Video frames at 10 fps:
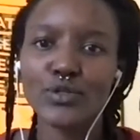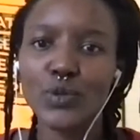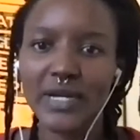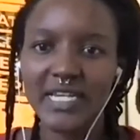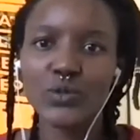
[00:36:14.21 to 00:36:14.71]

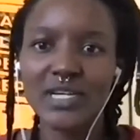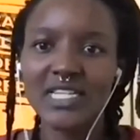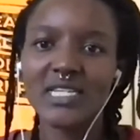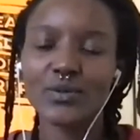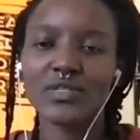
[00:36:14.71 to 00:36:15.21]

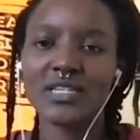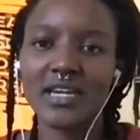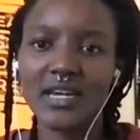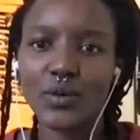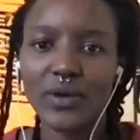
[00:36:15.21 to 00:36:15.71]
2020 was a
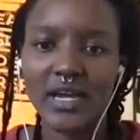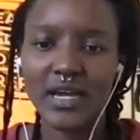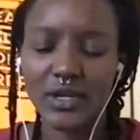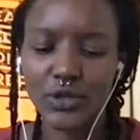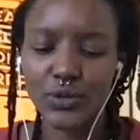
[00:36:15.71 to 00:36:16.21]
year where
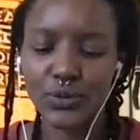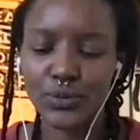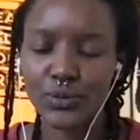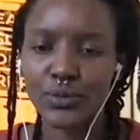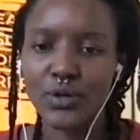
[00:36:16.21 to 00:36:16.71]

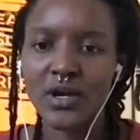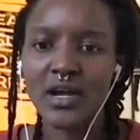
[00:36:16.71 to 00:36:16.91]
you